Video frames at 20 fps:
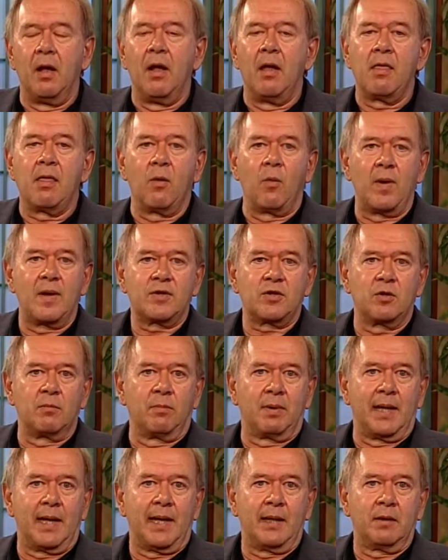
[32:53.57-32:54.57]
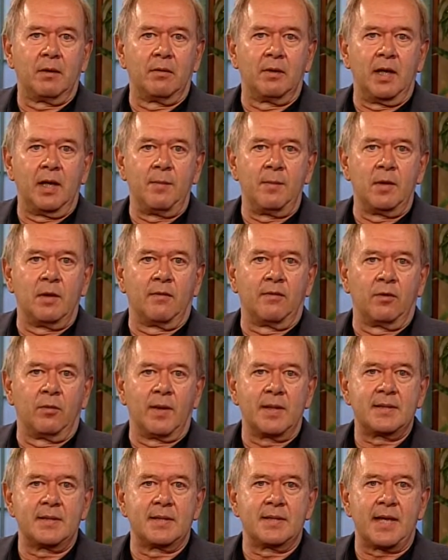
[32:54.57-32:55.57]
the Western blot or the
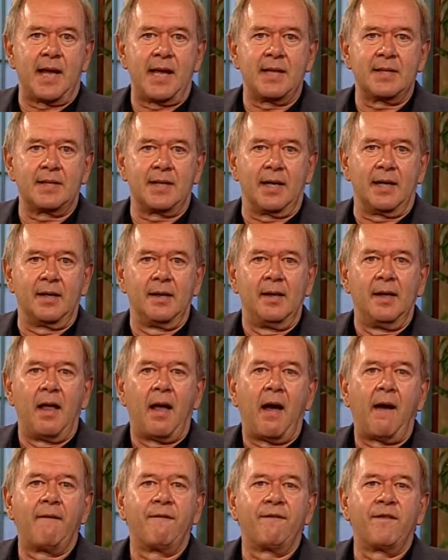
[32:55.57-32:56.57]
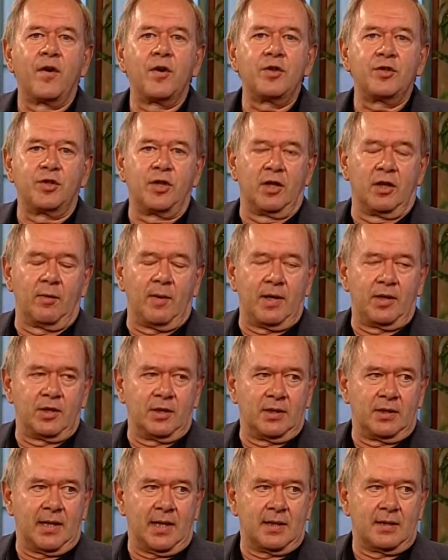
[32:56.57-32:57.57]
immunofluorescence assay, are first generation
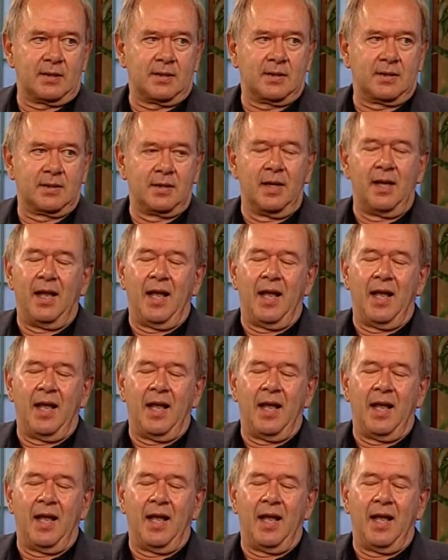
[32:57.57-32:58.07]
tests.